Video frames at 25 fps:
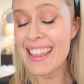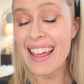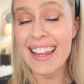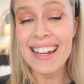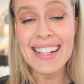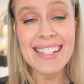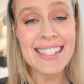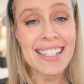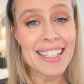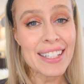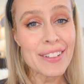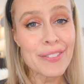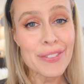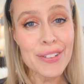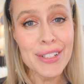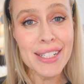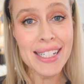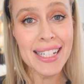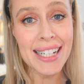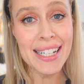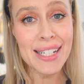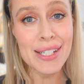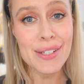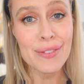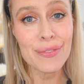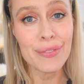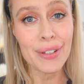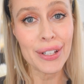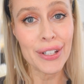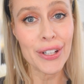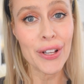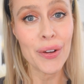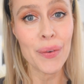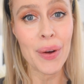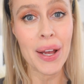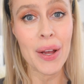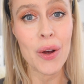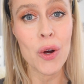That is it for today's
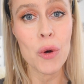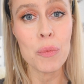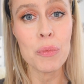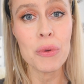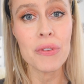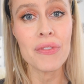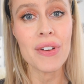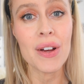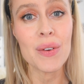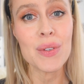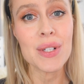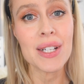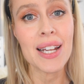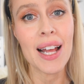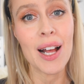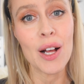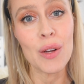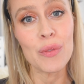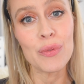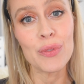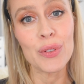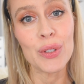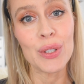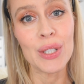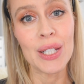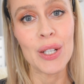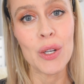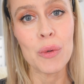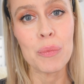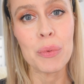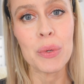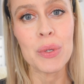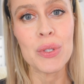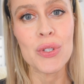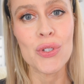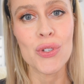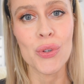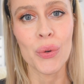video. I hope you found it helpful. I hope
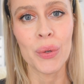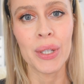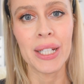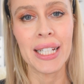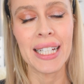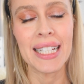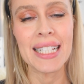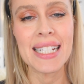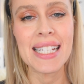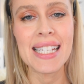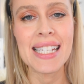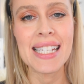you enjoyed it.